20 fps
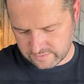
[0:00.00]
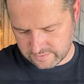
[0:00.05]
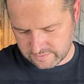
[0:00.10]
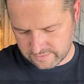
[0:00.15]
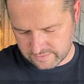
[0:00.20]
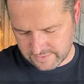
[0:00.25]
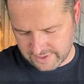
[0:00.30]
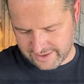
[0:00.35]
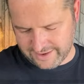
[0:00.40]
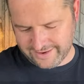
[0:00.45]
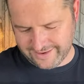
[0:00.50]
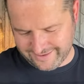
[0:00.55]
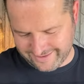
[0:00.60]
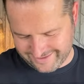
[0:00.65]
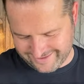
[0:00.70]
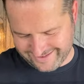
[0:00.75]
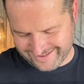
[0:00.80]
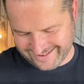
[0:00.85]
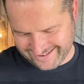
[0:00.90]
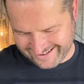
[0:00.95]

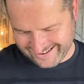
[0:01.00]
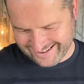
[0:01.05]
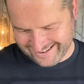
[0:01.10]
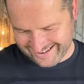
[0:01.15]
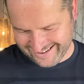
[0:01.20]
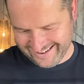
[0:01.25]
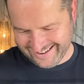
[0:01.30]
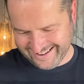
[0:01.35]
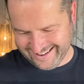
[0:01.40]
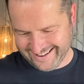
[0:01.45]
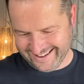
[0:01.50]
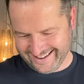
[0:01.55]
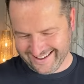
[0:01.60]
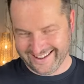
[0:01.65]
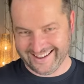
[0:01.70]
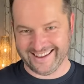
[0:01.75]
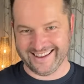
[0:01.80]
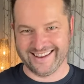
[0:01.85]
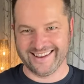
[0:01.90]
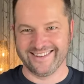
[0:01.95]
[no speech]